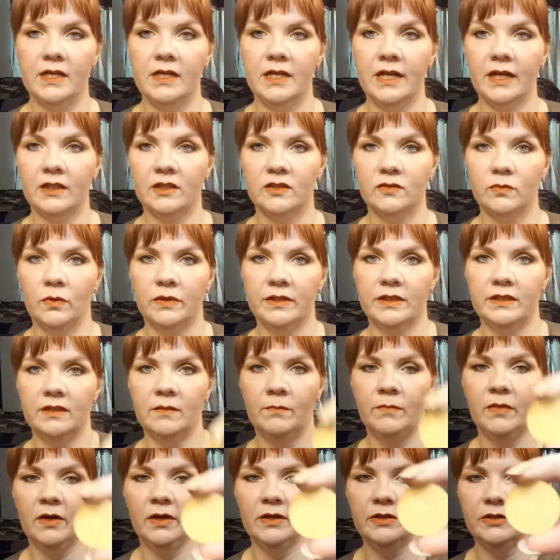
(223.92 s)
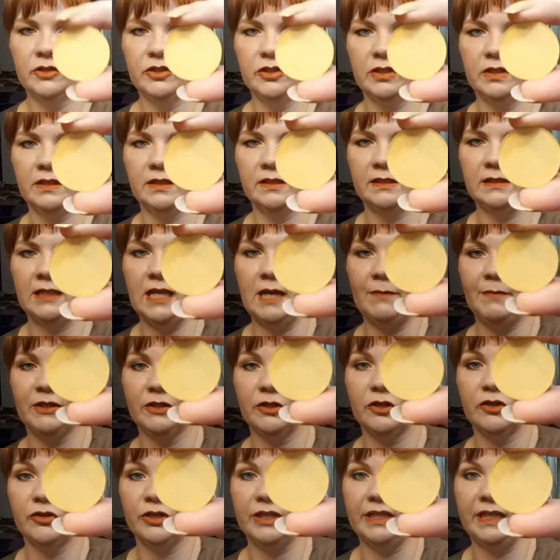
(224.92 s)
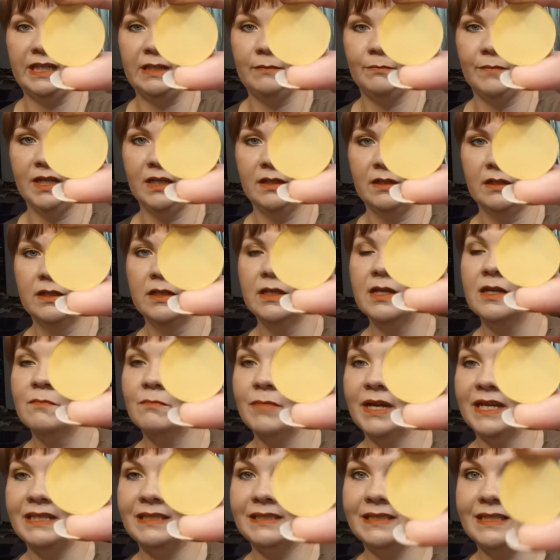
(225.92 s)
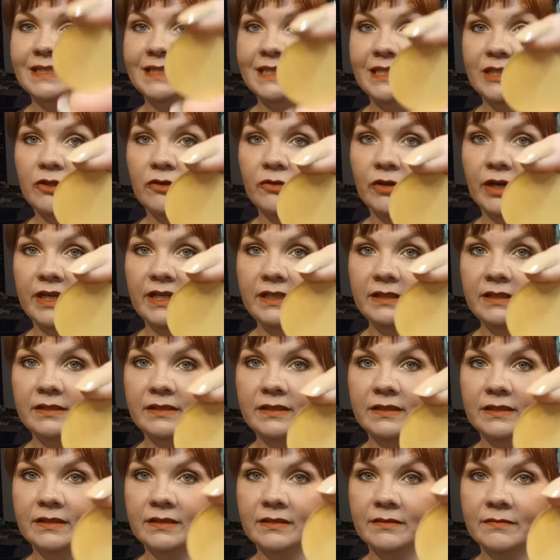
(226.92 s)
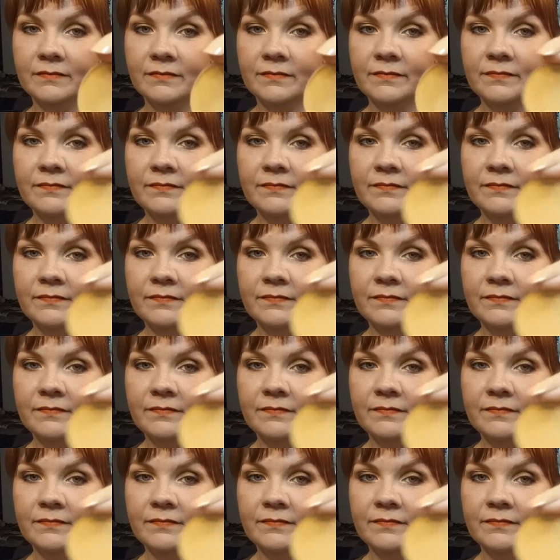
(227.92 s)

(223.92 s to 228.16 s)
Next one in the bunch is Lemon Cream by Sydney Grace.